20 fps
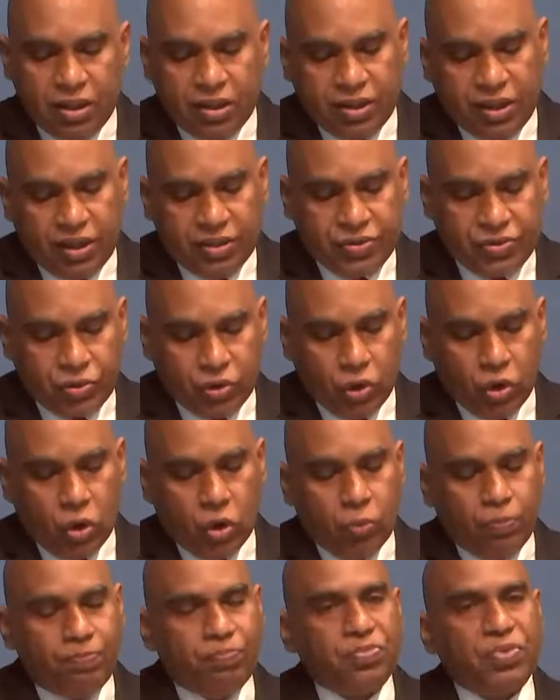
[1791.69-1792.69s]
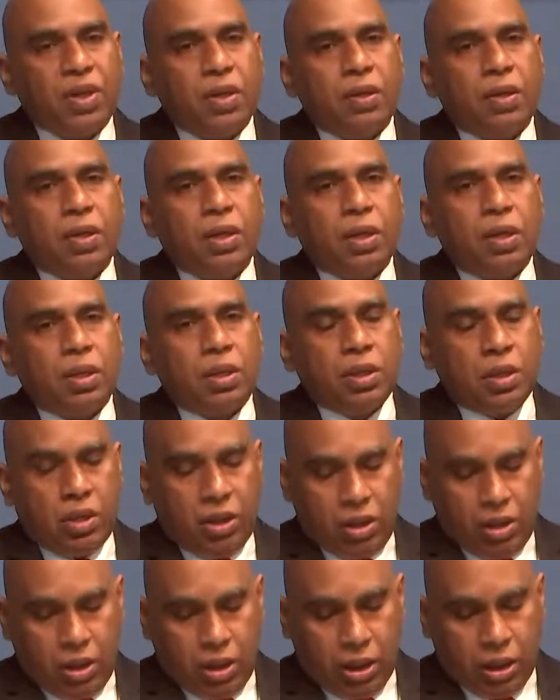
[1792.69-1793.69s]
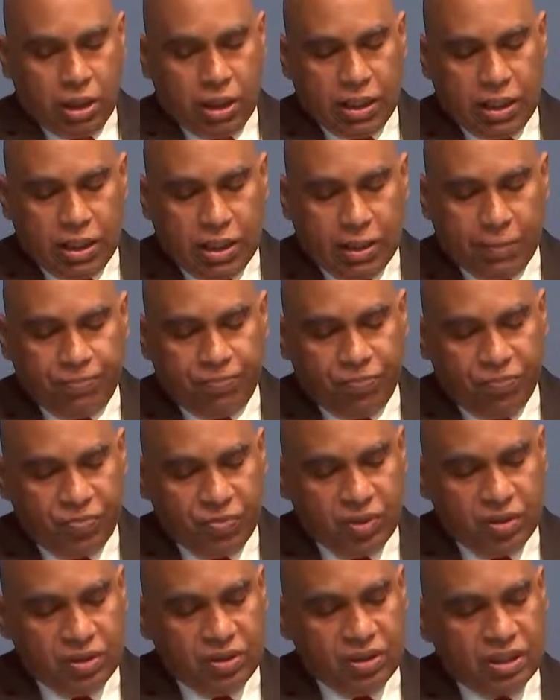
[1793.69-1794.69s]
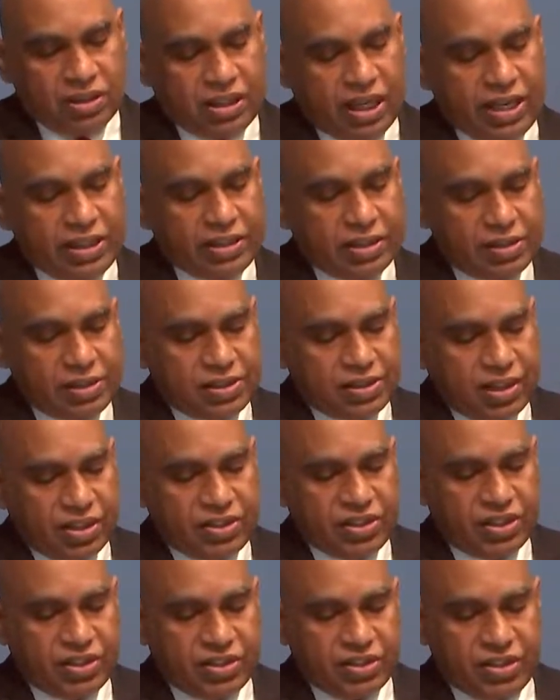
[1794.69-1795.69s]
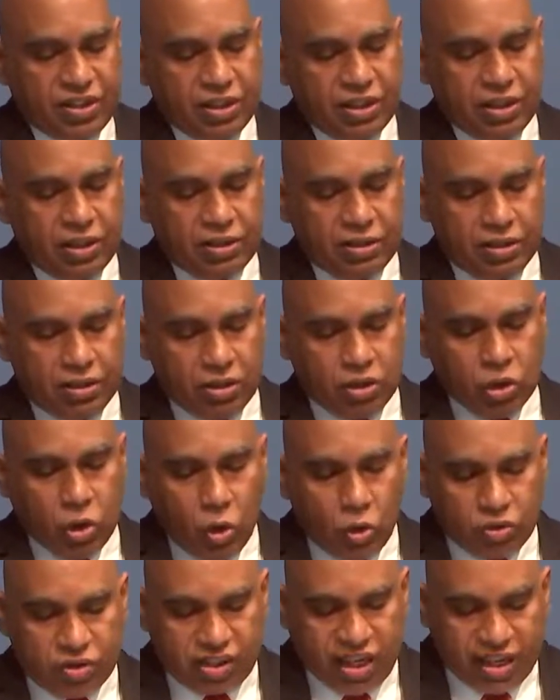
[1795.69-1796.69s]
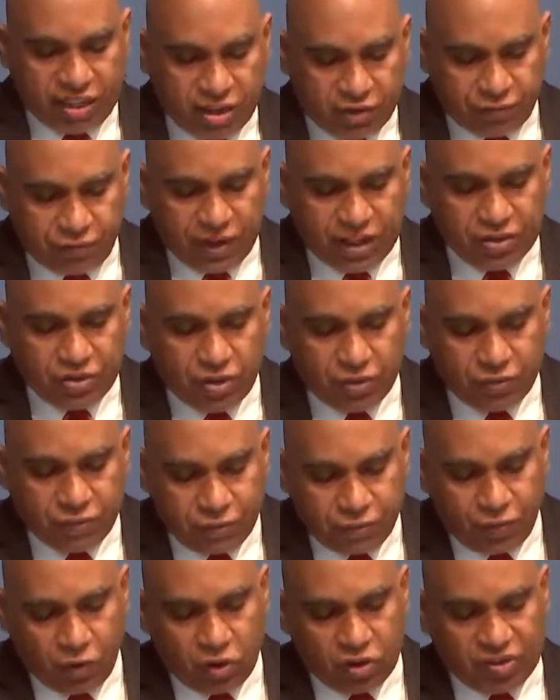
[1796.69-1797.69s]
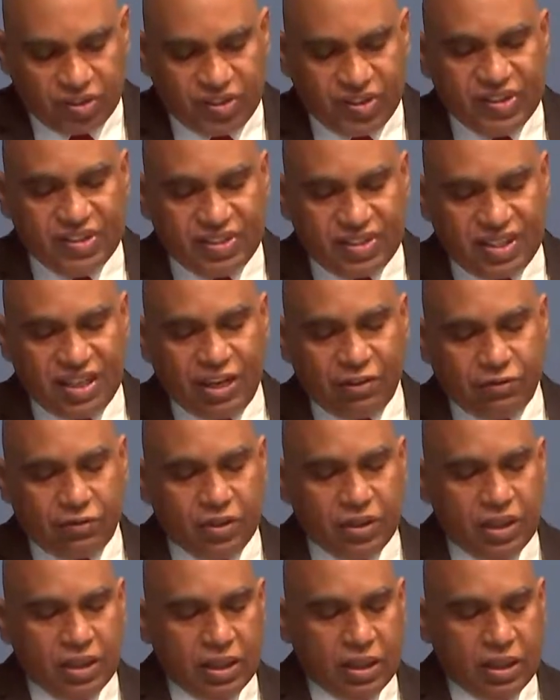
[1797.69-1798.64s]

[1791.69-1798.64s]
And so the title suggests here, no sacrifice for sins left.